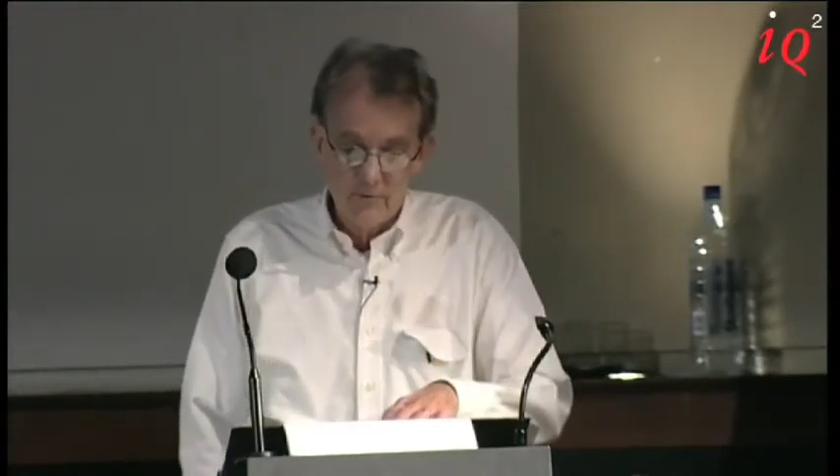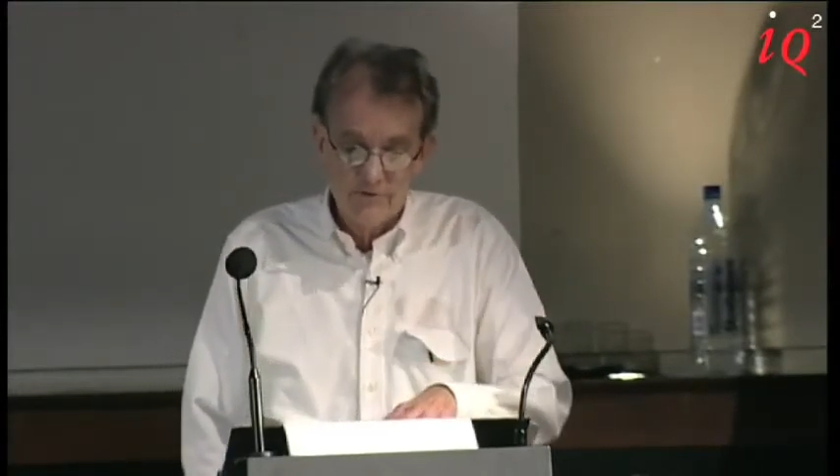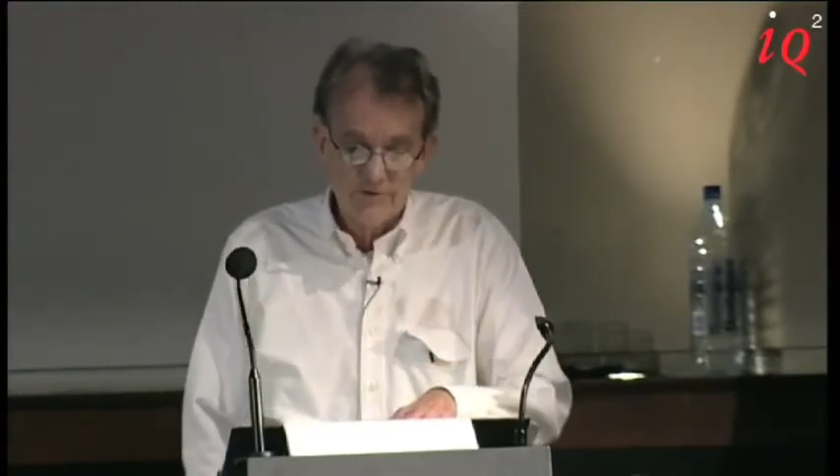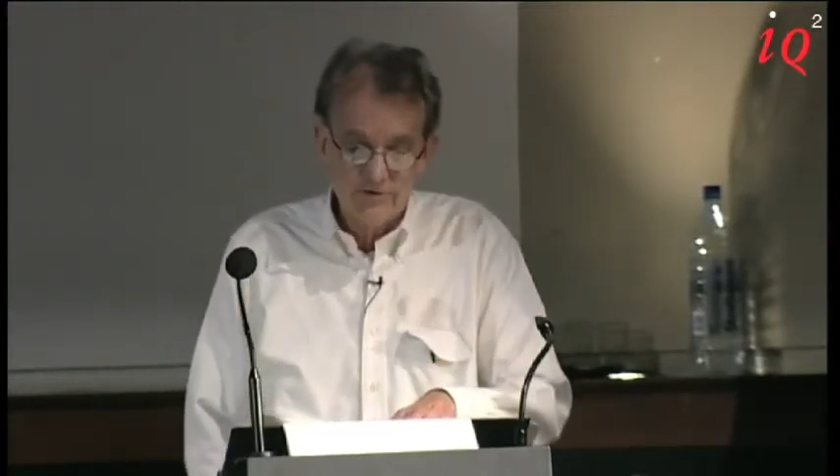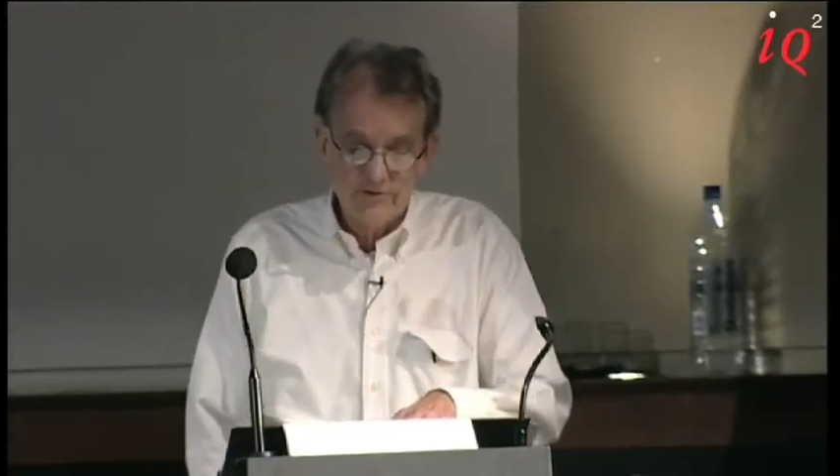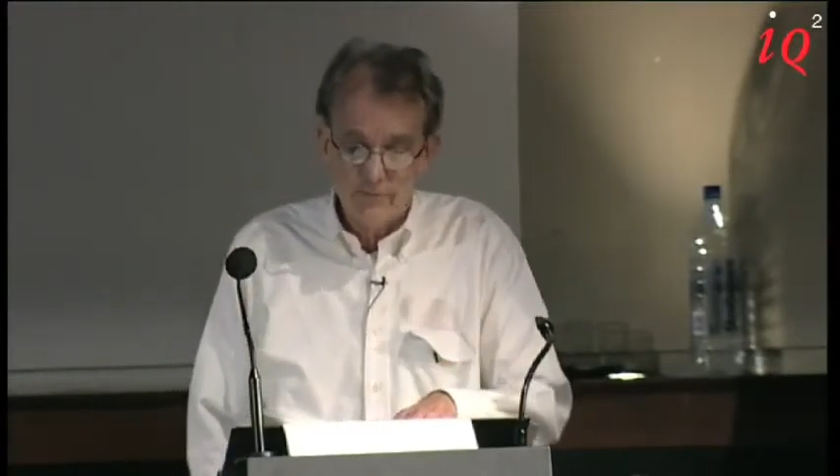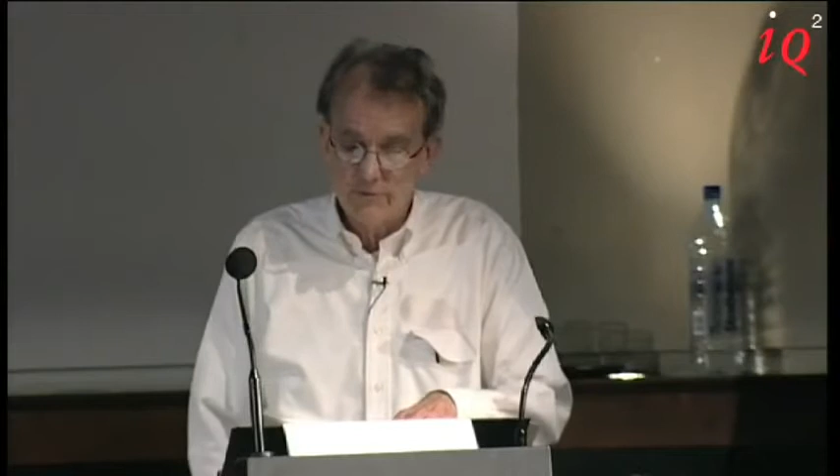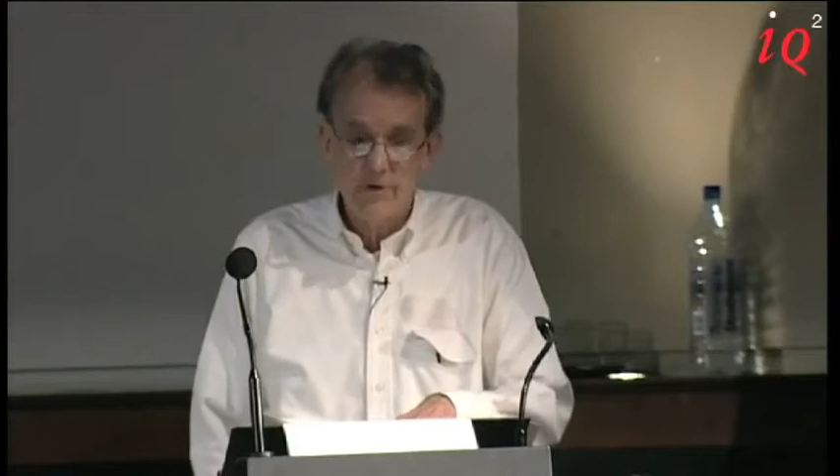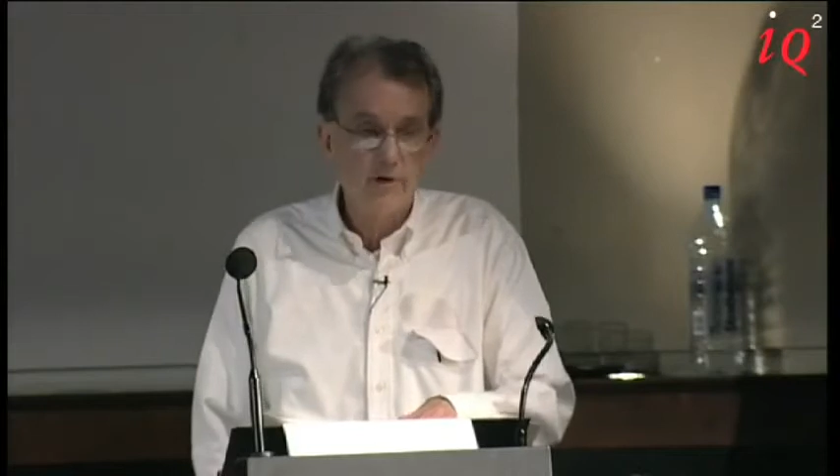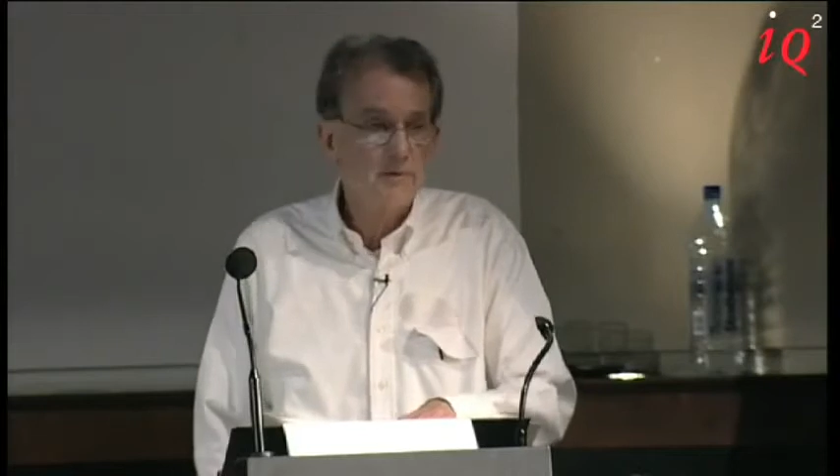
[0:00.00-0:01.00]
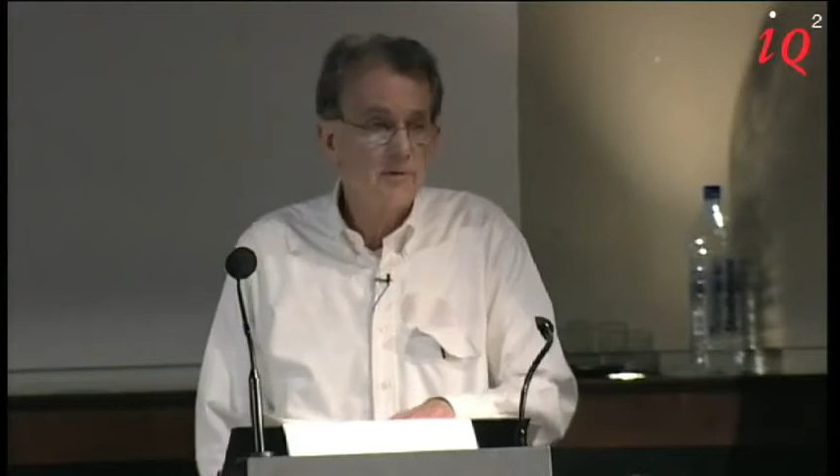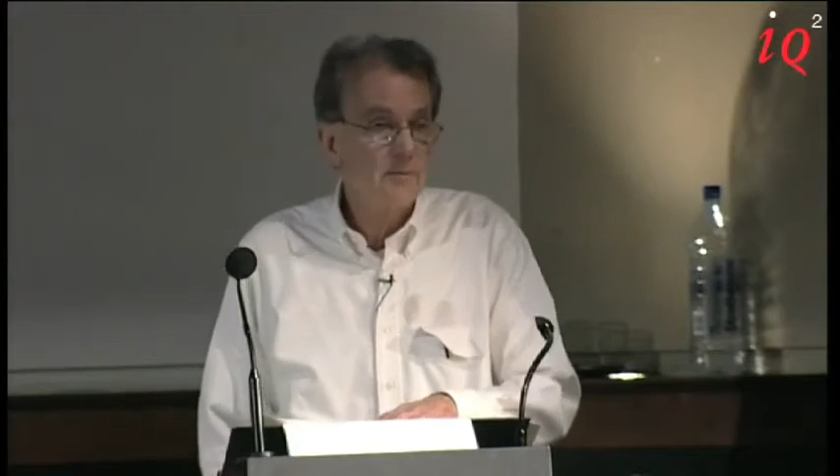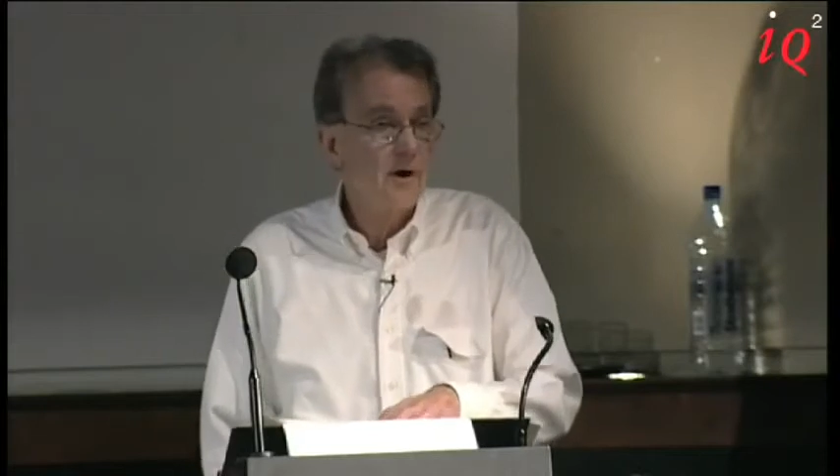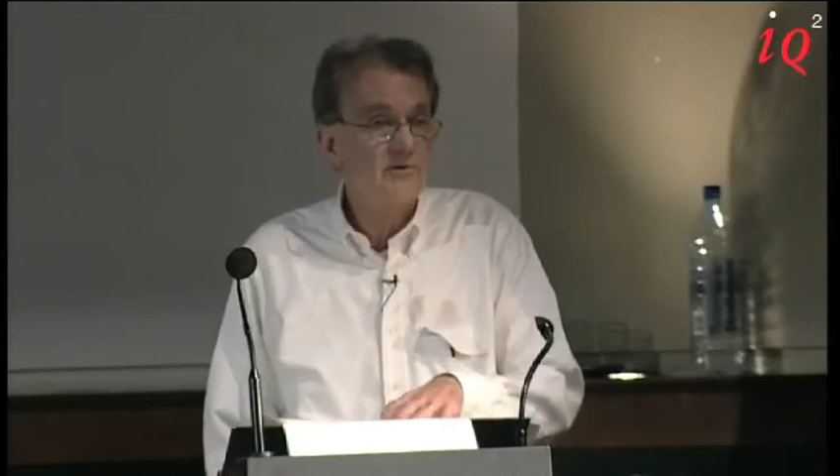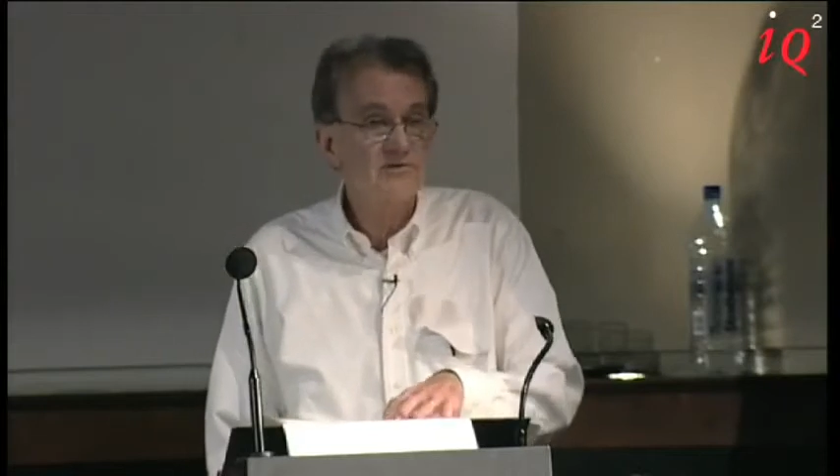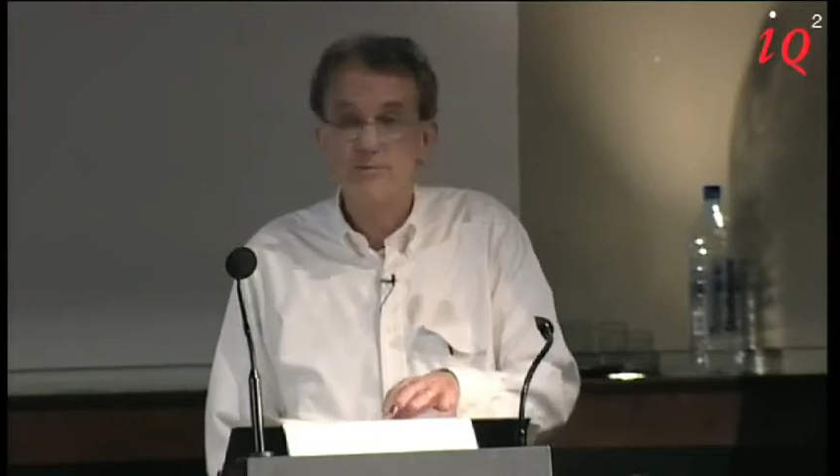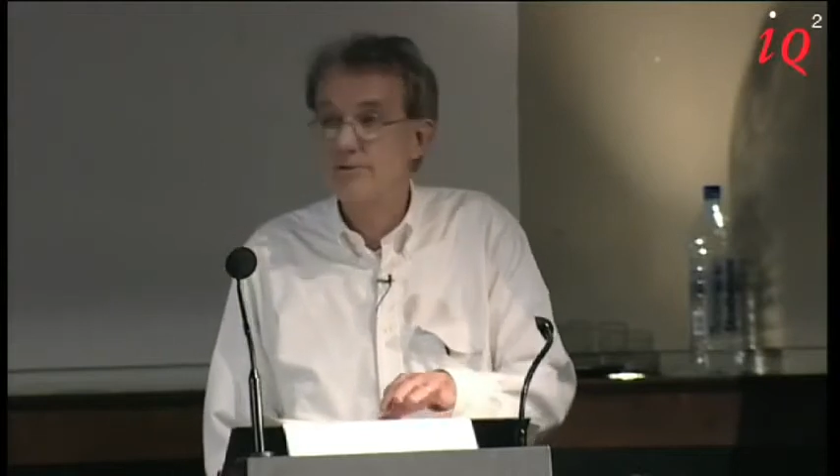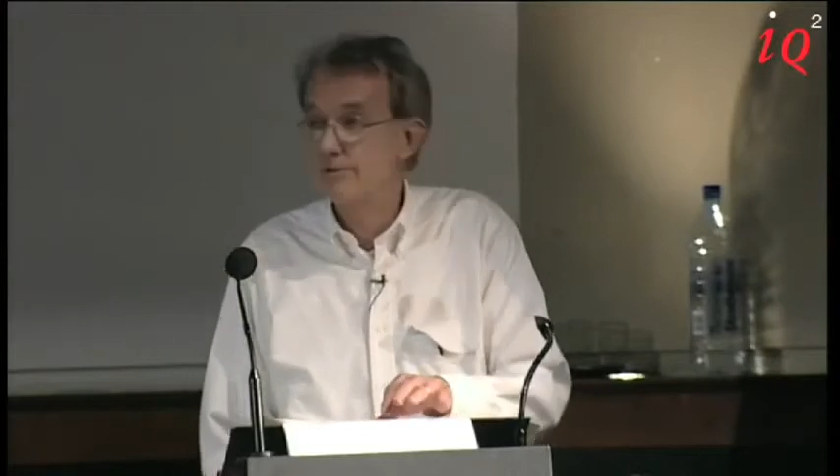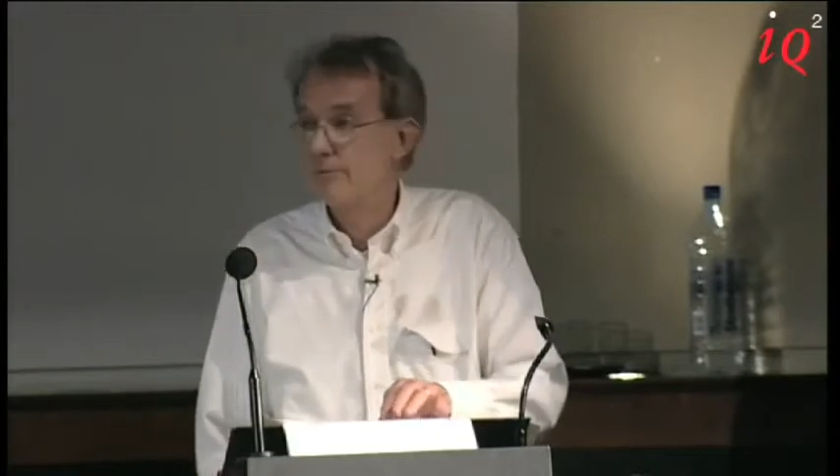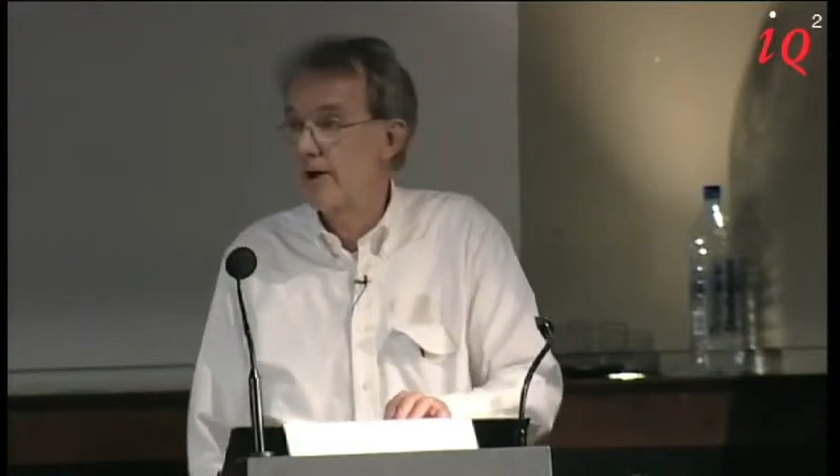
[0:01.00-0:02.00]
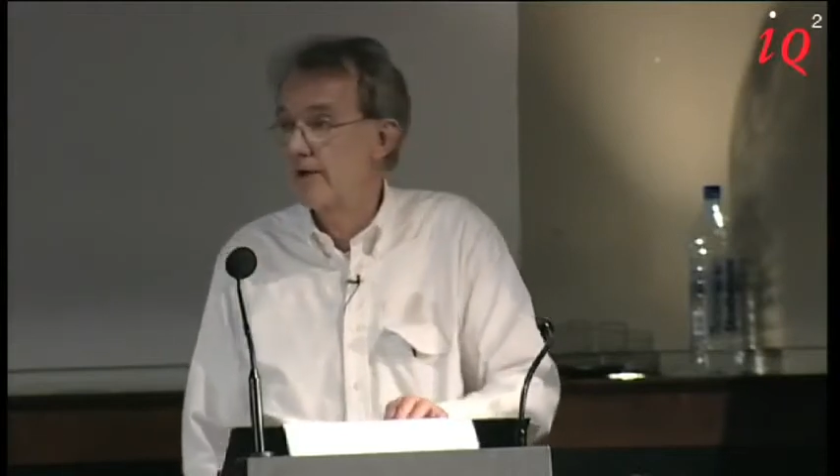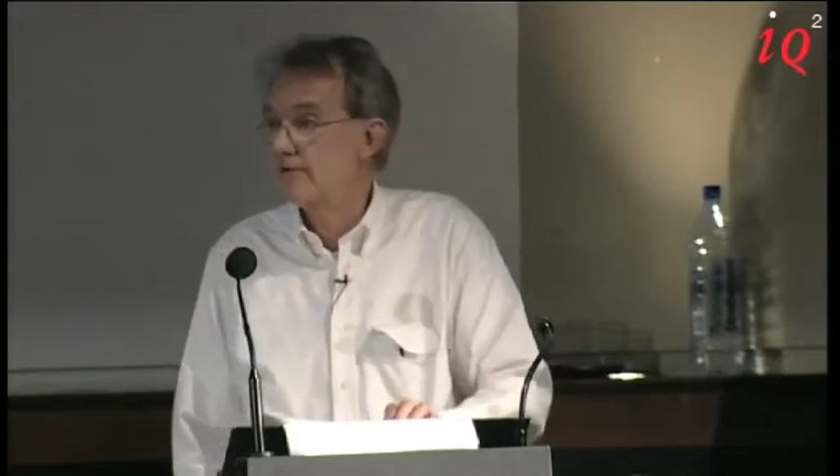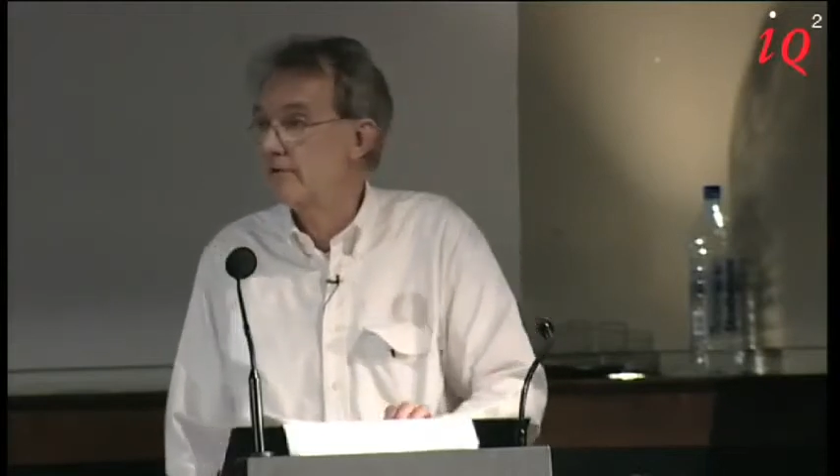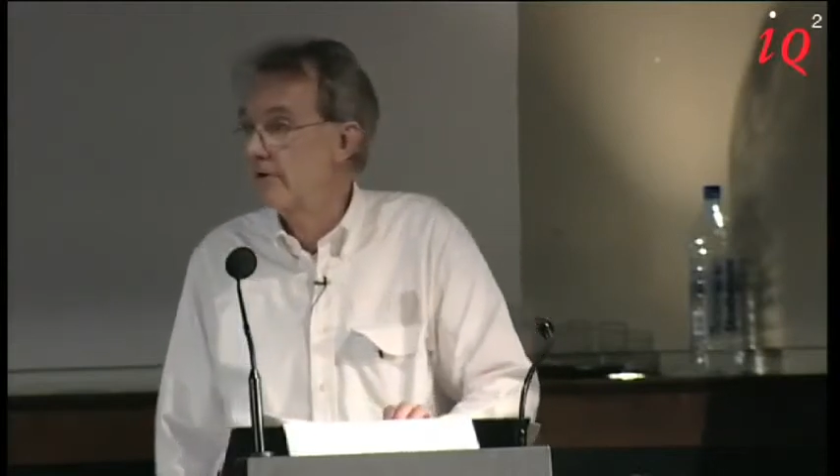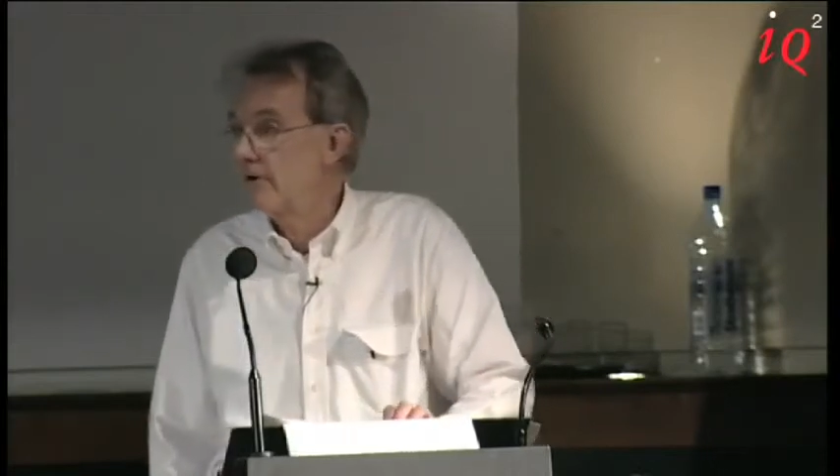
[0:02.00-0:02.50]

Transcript: which is that we want to be approximately right